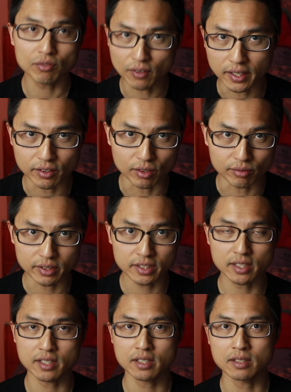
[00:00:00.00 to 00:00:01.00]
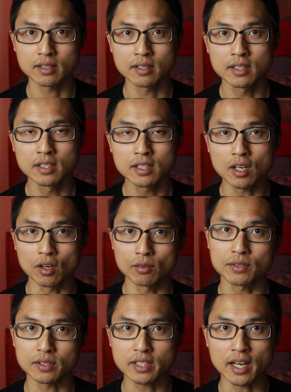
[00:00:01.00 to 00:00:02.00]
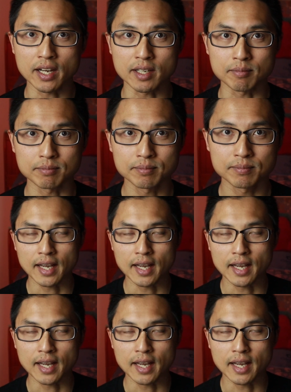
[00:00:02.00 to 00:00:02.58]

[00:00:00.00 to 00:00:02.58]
final result over time.